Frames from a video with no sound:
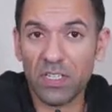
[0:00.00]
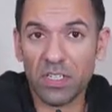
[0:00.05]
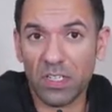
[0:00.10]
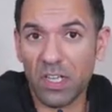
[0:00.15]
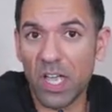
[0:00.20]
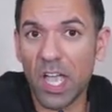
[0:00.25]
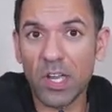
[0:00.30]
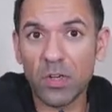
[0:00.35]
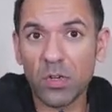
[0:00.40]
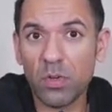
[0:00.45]

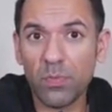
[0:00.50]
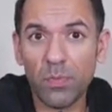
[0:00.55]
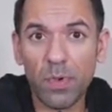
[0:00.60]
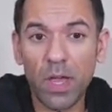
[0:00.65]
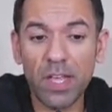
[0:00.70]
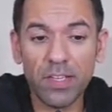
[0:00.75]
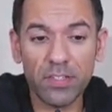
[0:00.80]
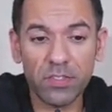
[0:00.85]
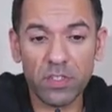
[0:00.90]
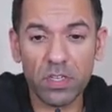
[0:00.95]
I know
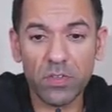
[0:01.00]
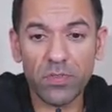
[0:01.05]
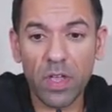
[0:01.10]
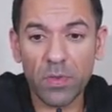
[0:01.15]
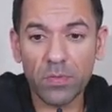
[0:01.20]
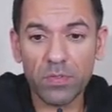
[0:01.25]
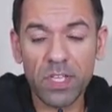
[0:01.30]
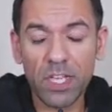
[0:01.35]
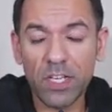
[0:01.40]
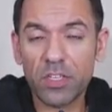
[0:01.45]
myself, I
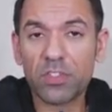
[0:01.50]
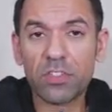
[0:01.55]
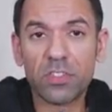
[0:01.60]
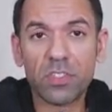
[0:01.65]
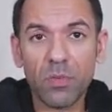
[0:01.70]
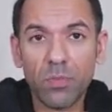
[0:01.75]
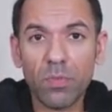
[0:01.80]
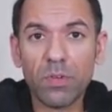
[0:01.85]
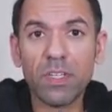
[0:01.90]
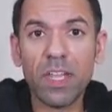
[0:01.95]
would take it to
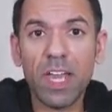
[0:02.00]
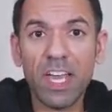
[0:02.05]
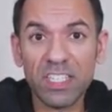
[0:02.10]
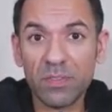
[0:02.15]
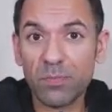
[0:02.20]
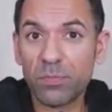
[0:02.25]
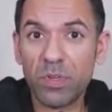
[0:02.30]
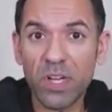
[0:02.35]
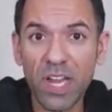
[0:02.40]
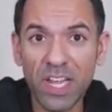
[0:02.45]
someone that has
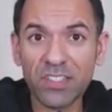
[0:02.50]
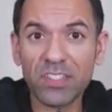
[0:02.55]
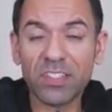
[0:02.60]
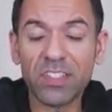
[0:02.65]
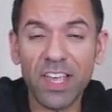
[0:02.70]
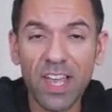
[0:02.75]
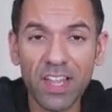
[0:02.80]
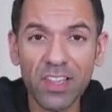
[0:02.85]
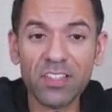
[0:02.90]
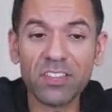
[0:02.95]

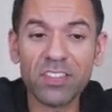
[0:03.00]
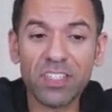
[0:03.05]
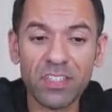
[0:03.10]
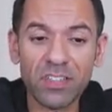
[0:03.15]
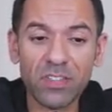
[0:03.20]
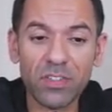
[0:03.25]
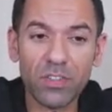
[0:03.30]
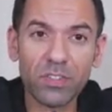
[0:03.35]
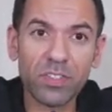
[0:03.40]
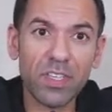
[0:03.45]
practicality
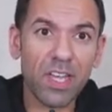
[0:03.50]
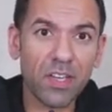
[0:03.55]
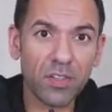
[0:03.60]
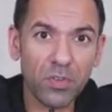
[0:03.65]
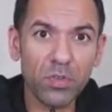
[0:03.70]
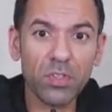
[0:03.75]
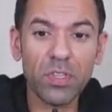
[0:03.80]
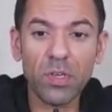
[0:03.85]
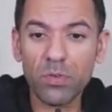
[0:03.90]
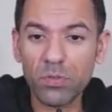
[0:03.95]
because I know
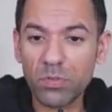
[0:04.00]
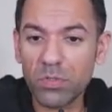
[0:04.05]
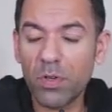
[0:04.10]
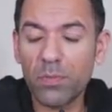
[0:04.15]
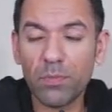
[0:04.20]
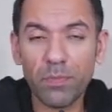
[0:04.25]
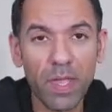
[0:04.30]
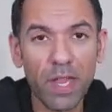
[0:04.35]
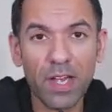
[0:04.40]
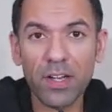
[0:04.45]
they will do a
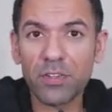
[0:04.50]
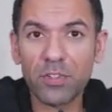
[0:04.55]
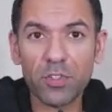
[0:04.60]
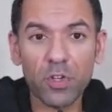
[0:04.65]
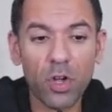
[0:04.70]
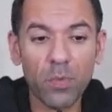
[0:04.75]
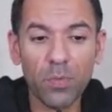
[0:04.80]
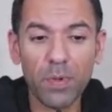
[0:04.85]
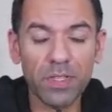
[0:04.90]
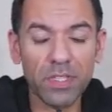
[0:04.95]
better
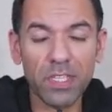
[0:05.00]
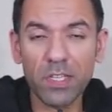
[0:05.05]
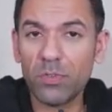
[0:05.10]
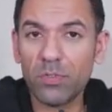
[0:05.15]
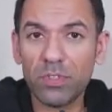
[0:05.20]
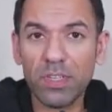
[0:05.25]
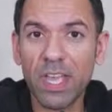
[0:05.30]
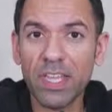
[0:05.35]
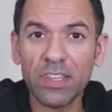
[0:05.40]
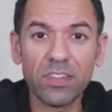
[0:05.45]
job and they'll
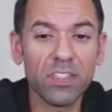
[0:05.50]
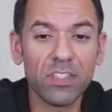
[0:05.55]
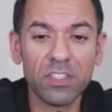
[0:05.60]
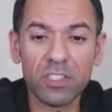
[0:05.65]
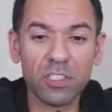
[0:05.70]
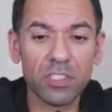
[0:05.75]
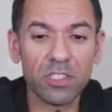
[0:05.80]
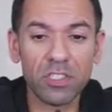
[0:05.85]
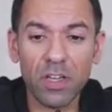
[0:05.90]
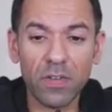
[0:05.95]
get the
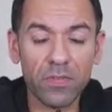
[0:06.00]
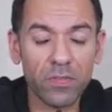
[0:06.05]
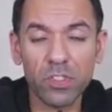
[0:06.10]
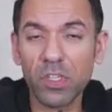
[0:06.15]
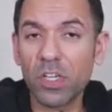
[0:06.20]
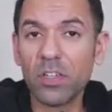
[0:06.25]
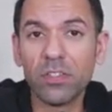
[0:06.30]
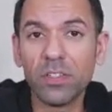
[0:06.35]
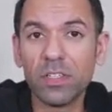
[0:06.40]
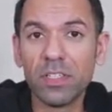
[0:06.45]
stuff
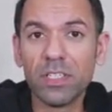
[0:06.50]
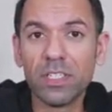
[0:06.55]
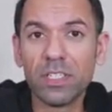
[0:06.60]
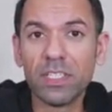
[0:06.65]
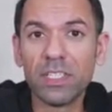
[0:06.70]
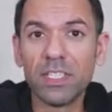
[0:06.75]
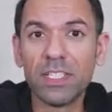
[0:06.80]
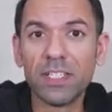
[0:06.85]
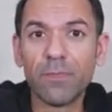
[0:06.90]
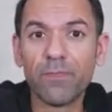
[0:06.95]
done.
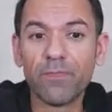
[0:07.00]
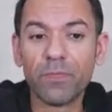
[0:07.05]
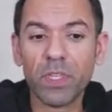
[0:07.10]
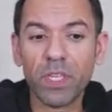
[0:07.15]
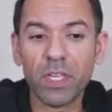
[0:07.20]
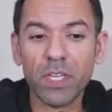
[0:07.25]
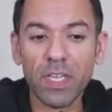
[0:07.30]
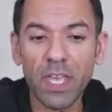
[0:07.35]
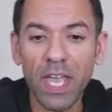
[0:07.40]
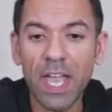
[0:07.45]

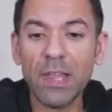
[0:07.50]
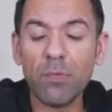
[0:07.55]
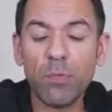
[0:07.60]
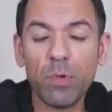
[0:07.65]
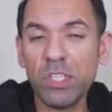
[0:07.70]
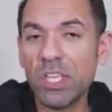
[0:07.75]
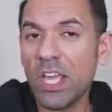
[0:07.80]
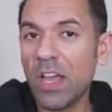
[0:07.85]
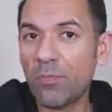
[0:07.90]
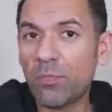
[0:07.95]
And when
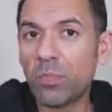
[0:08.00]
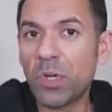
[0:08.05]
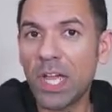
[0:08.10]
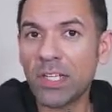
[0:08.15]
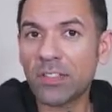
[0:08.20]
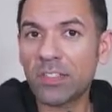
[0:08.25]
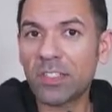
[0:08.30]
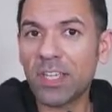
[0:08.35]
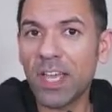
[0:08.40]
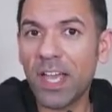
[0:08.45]
you have
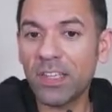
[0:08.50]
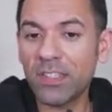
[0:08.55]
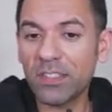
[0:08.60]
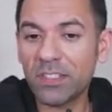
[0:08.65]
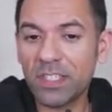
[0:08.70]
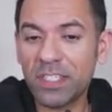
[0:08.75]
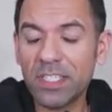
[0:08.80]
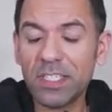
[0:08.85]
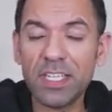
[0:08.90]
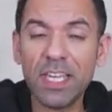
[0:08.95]

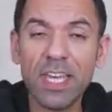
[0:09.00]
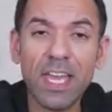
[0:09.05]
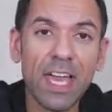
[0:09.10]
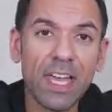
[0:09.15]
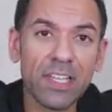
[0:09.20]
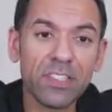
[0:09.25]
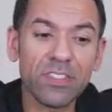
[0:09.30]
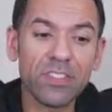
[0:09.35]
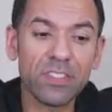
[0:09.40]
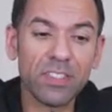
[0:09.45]
practicality,
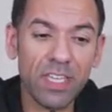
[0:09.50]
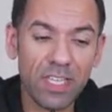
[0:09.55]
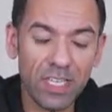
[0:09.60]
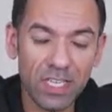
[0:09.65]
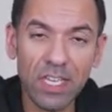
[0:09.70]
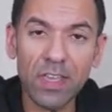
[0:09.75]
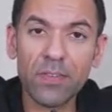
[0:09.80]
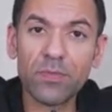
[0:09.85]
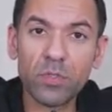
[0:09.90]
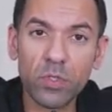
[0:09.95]
it
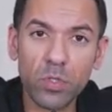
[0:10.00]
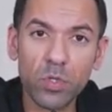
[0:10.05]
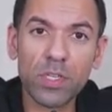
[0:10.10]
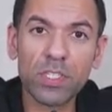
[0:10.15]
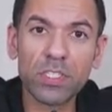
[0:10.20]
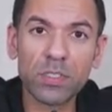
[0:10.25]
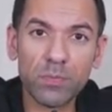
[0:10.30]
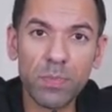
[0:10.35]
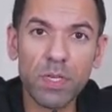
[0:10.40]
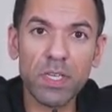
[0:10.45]
gives you
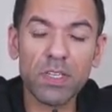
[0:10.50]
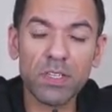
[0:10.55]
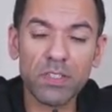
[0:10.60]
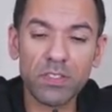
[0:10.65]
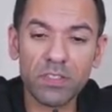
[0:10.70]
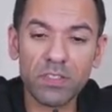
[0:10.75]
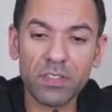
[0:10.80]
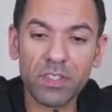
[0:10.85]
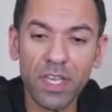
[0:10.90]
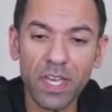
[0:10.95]

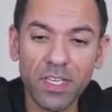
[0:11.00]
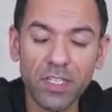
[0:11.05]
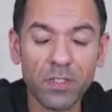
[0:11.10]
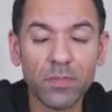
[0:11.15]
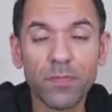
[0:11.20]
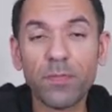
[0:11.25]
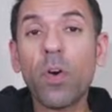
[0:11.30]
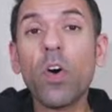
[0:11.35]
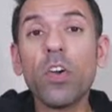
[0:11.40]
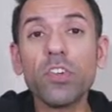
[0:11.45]
experience. And
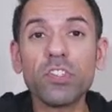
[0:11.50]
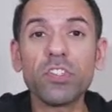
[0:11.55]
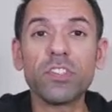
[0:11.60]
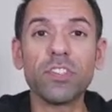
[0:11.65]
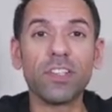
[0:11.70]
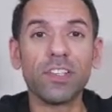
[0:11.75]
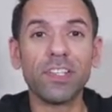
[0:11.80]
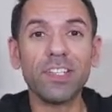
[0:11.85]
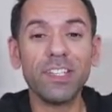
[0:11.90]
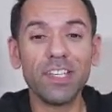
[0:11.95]

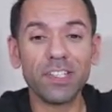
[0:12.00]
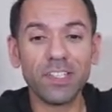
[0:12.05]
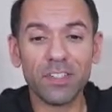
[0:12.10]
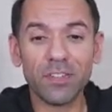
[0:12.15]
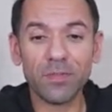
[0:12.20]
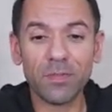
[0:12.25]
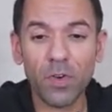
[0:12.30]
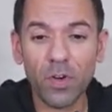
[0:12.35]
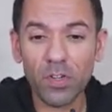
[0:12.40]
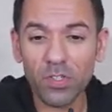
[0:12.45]
unfortunately,
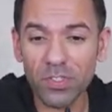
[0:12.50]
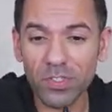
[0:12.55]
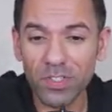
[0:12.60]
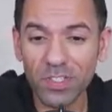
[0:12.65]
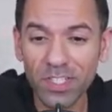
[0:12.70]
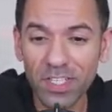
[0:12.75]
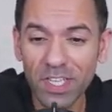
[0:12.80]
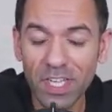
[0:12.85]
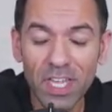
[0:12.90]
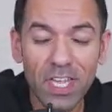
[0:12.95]

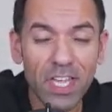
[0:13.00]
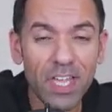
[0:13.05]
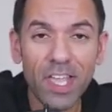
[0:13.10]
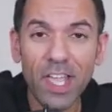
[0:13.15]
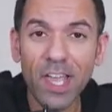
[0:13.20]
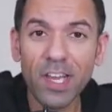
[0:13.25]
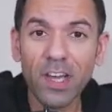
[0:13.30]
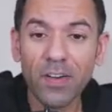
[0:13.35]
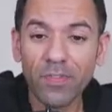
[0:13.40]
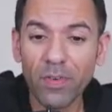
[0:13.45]

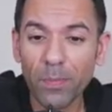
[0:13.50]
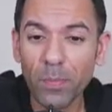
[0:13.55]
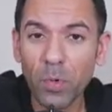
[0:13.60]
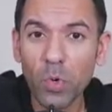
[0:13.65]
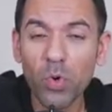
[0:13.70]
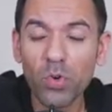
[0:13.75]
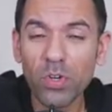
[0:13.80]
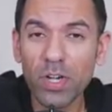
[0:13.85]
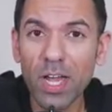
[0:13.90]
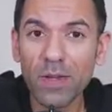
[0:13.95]
in other
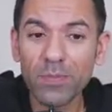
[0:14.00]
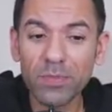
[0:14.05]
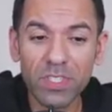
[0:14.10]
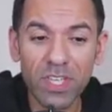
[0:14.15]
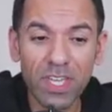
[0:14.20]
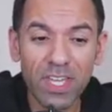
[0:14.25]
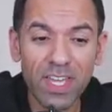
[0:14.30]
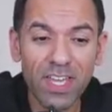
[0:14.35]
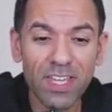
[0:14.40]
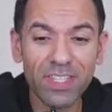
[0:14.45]
programs,
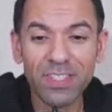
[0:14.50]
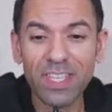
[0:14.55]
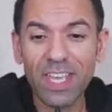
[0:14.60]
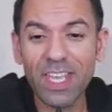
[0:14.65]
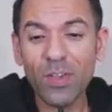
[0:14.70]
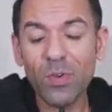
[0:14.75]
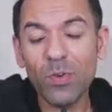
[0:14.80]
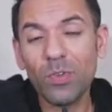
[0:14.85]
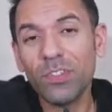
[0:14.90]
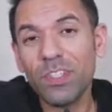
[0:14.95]
they
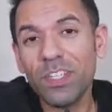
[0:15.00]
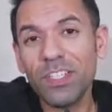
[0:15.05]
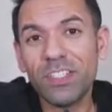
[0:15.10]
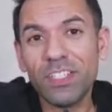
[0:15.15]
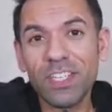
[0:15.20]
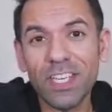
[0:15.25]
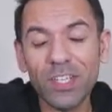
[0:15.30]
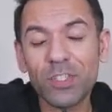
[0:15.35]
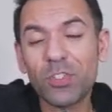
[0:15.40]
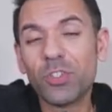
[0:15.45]
only
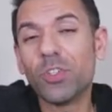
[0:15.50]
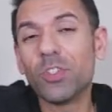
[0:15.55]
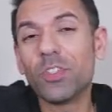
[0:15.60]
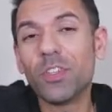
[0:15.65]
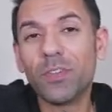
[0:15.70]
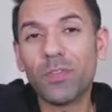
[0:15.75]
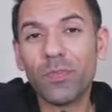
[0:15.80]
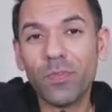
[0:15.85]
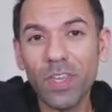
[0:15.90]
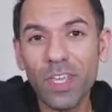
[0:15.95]
teach you the
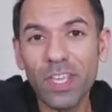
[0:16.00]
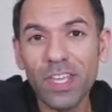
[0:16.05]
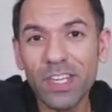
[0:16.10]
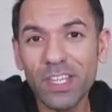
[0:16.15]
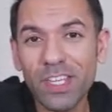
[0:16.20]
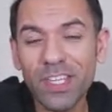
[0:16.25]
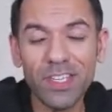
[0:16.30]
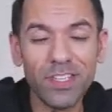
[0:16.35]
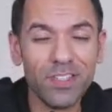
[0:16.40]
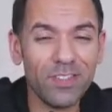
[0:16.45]

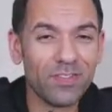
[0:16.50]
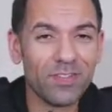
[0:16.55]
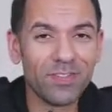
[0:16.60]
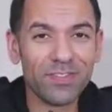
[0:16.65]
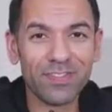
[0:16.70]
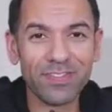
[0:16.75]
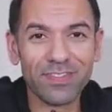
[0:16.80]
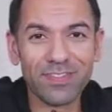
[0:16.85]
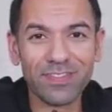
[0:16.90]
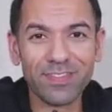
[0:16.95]
theory.
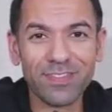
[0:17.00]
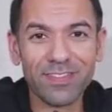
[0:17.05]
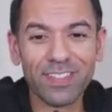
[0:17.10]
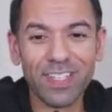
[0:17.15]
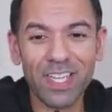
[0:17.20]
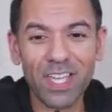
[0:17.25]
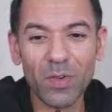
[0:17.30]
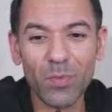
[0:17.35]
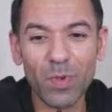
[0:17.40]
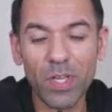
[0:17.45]

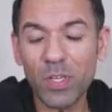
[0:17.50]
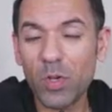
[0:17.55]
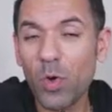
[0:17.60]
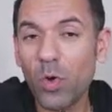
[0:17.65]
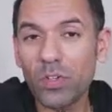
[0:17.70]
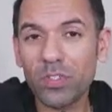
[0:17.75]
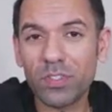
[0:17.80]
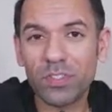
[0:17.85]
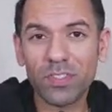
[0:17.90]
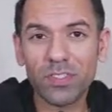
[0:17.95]
We
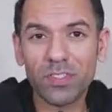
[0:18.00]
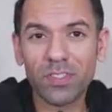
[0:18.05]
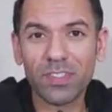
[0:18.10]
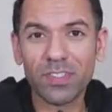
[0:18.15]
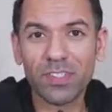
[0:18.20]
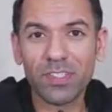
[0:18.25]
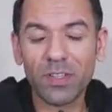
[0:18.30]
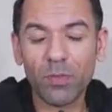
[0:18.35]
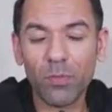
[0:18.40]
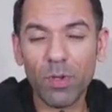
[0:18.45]
don't.
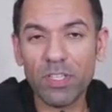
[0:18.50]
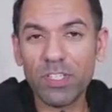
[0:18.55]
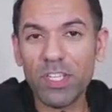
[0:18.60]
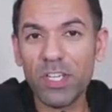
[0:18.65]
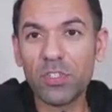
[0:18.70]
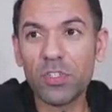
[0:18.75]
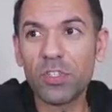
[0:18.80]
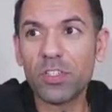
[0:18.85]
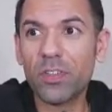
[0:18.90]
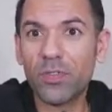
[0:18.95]
We
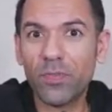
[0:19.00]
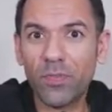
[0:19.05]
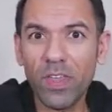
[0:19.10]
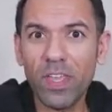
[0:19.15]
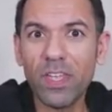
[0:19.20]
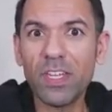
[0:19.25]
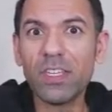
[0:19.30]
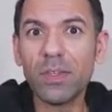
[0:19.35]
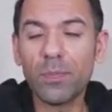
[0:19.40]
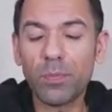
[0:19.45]
teach you the
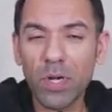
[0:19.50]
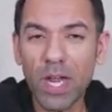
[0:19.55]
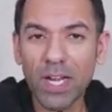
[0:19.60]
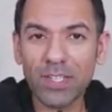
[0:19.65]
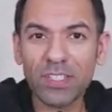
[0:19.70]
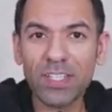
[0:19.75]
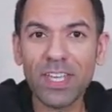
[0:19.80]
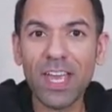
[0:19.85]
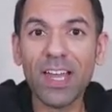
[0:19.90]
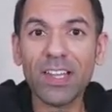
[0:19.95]
theory, the
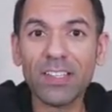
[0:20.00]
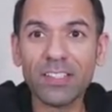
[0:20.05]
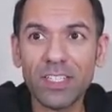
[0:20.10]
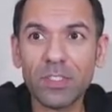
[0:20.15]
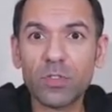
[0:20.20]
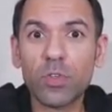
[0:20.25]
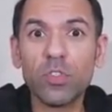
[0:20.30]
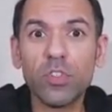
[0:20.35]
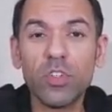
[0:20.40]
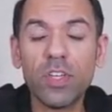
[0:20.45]
practicality,
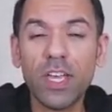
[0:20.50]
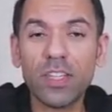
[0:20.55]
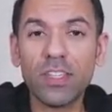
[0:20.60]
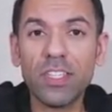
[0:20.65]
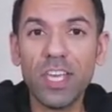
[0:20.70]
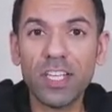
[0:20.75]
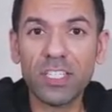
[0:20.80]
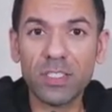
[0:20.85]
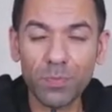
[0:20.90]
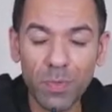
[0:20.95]
so you get the
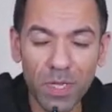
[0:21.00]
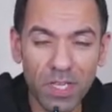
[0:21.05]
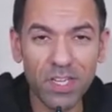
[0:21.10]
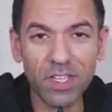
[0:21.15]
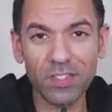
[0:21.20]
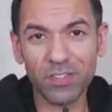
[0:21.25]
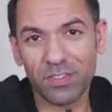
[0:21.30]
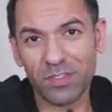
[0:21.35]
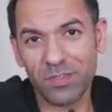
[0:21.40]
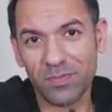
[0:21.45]

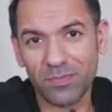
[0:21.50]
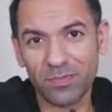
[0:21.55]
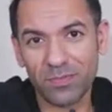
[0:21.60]
experience.